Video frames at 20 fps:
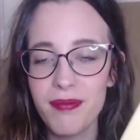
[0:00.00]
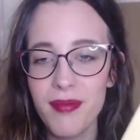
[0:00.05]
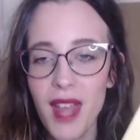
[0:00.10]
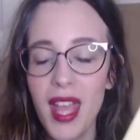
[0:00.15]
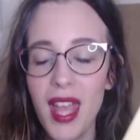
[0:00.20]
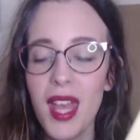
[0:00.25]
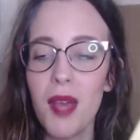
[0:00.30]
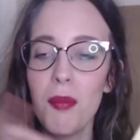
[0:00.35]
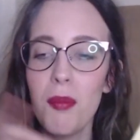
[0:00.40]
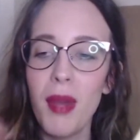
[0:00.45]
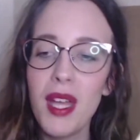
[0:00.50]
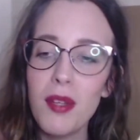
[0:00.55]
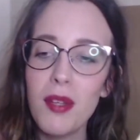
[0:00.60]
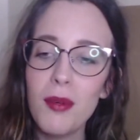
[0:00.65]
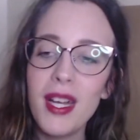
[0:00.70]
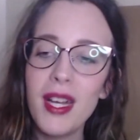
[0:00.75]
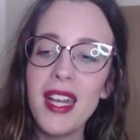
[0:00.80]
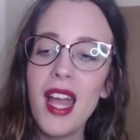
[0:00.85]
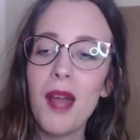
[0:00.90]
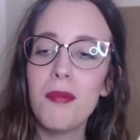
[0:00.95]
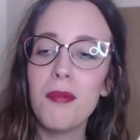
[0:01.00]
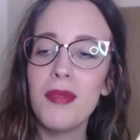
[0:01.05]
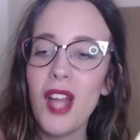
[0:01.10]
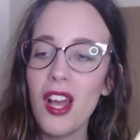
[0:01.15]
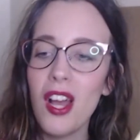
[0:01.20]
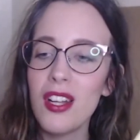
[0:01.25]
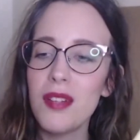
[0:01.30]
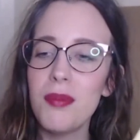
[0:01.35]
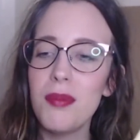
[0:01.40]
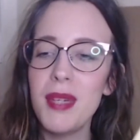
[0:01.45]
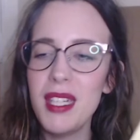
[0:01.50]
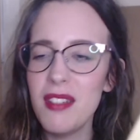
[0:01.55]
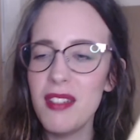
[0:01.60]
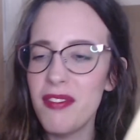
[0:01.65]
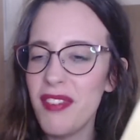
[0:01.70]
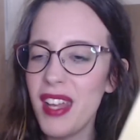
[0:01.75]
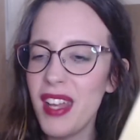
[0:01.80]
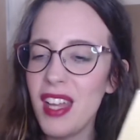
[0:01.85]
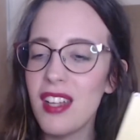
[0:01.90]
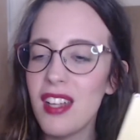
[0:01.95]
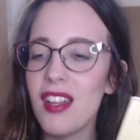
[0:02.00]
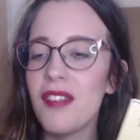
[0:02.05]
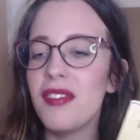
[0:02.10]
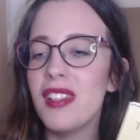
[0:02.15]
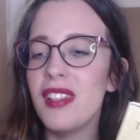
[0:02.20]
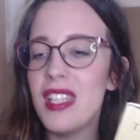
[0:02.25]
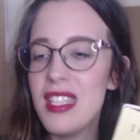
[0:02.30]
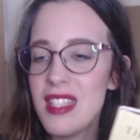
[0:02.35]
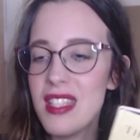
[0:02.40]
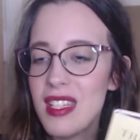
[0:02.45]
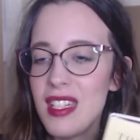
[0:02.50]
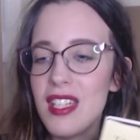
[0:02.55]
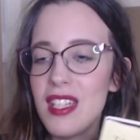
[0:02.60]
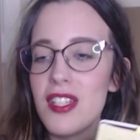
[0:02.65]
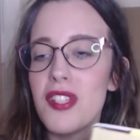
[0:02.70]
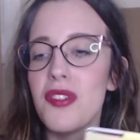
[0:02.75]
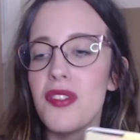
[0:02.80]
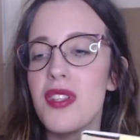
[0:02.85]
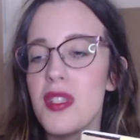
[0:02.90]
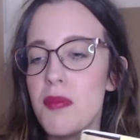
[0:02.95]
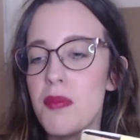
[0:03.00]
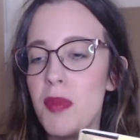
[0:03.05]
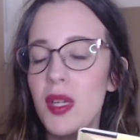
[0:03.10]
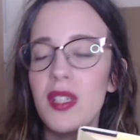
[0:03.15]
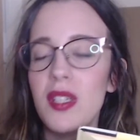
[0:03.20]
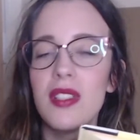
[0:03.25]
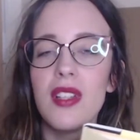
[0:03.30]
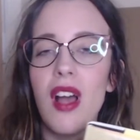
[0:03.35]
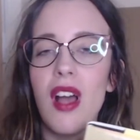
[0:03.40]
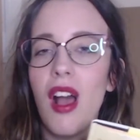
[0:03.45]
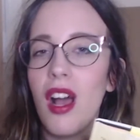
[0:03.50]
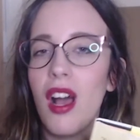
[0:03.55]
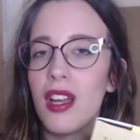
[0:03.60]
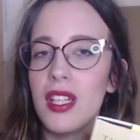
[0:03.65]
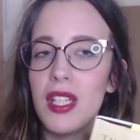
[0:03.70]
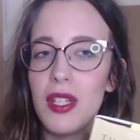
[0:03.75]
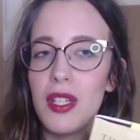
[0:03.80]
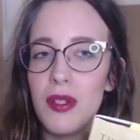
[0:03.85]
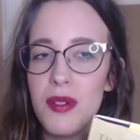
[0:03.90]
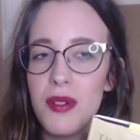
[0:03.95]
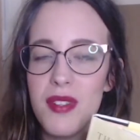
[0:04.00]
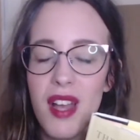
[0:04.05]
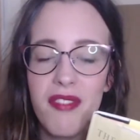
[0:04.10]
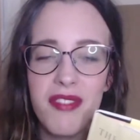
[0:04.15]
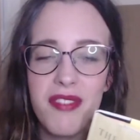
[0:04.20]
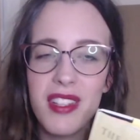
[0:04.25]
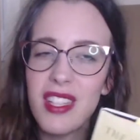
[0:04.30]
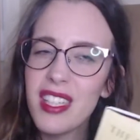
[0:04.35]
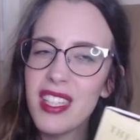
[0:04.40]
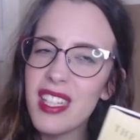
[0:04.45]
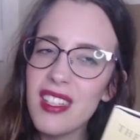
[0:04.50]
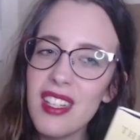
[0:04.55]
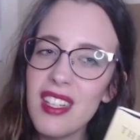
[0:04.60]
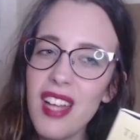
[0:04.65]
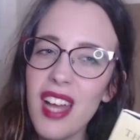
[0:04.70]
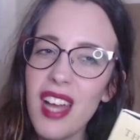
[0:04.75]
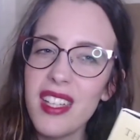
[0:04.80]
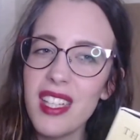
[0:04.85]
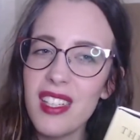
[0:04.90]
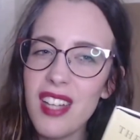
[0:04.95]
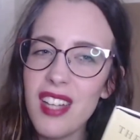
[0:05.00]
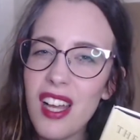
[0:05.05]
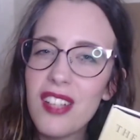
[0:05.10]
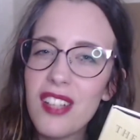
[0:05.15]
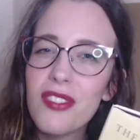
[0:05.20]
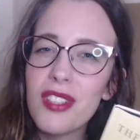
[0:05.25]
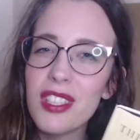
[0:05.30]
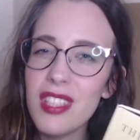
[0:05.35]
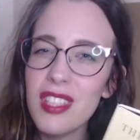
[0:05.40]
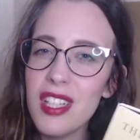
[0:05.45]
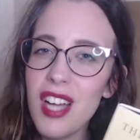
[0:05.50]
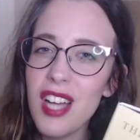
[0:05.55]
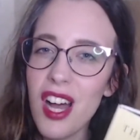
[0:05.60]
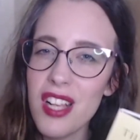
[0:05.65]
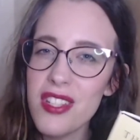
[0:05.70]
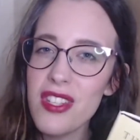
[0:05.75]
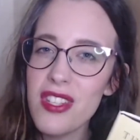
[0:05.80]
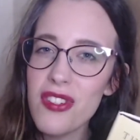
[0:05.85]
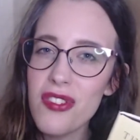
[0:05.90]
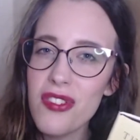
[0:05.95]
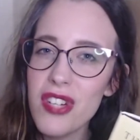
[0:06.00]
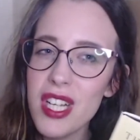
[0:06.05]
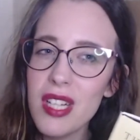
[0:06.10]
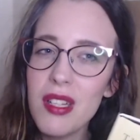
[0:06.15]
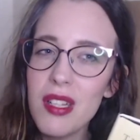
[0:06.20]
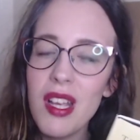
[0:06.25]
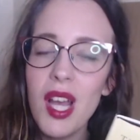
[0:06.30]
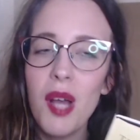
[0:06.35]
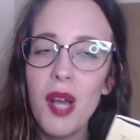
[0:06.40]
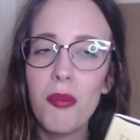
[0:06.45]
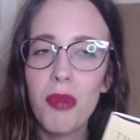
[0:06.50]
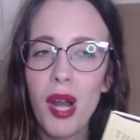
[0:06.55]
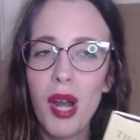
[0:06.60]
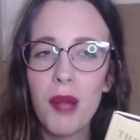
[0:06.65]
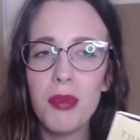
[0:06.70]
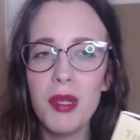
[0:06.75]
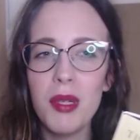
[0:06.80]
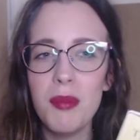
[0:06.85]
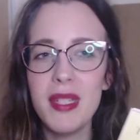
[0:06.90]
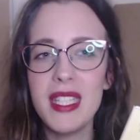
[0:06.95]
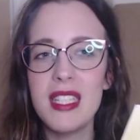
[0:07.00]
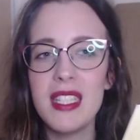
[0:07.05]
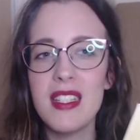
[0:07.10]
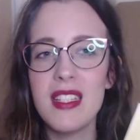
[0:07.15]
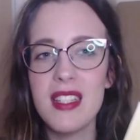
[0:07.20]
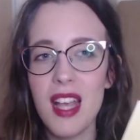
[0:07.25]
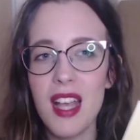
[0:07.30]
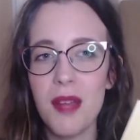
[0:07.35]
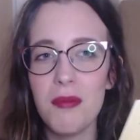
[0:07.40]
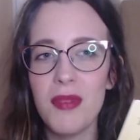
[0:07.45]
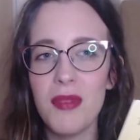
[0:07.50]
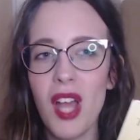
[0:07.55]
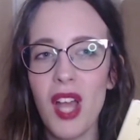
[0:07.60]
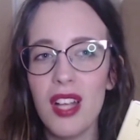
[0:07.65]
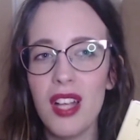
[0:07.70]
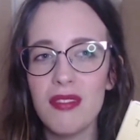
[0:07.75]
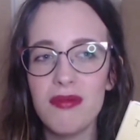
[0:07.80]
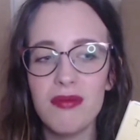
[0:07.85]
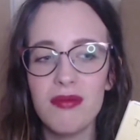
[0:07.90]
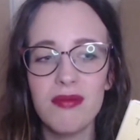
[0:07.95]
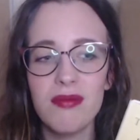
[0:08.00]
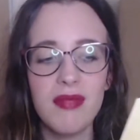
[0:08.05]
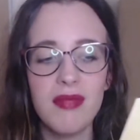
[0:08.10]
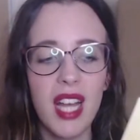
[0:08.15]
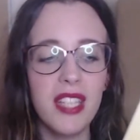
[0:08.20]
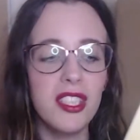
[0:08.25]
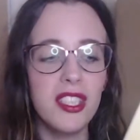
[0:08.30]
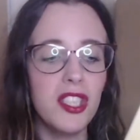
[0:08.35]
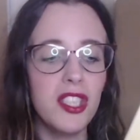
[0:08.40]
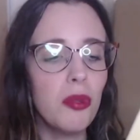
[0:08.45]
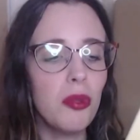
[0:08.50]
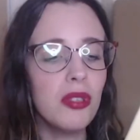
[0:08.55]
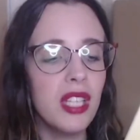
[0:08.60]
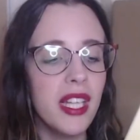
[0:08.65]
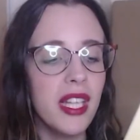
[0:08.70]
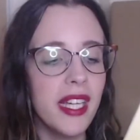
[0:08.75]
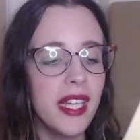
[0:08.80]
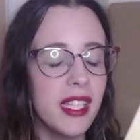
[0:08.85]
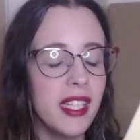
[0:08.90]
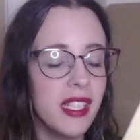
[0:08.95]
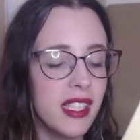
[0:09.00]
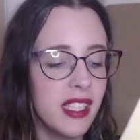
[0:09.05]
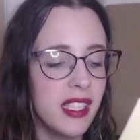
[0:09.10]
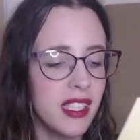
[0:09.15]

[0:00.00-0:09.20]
By the way, I'm not a big fan of listening to this book on audio. I feel like I cannot really concentrate, probably because I don't like